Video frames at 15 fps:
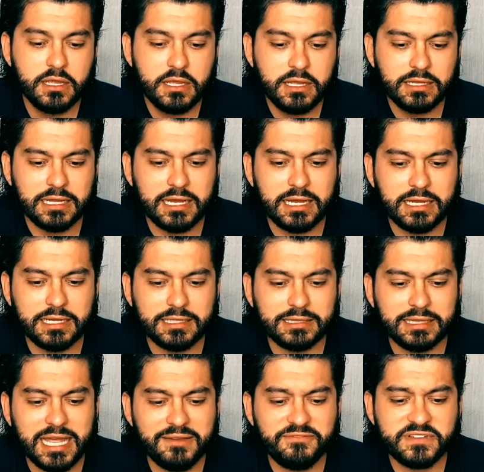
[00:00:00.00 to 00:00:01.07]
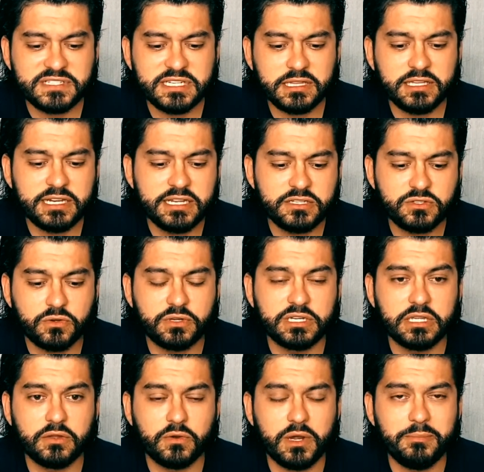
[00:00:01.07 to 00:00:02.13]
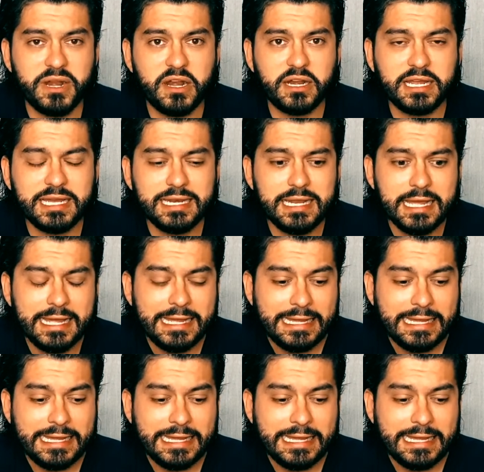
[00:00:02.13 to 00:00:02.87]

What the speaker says: lab facilities or American,